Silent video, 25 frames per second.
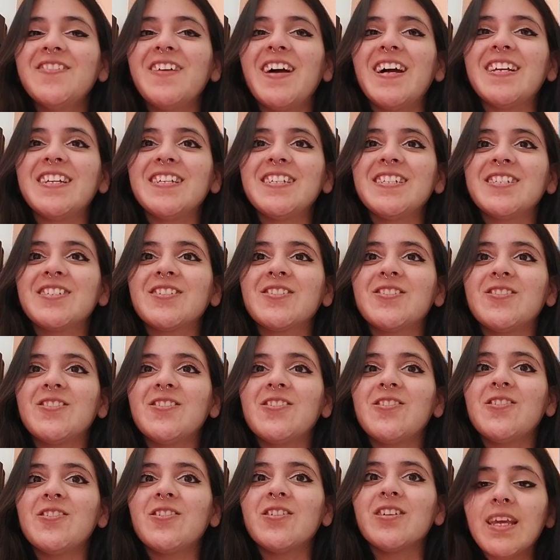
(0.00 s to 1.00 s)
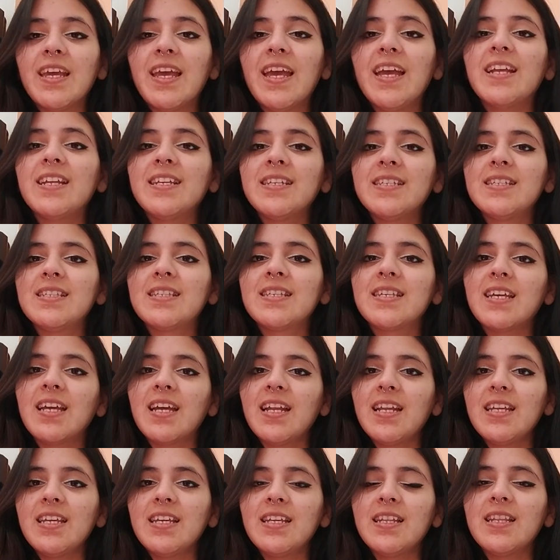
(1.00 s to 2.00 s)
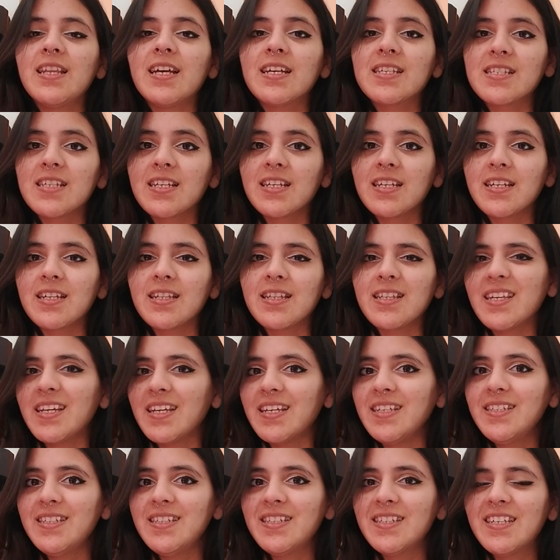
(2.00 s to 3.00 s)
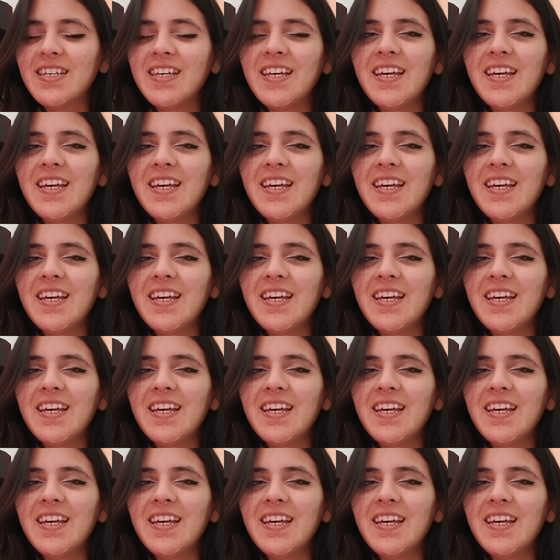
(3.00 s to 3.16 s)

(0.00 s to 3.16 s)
and it's called Eris Kelly Doesn't Date.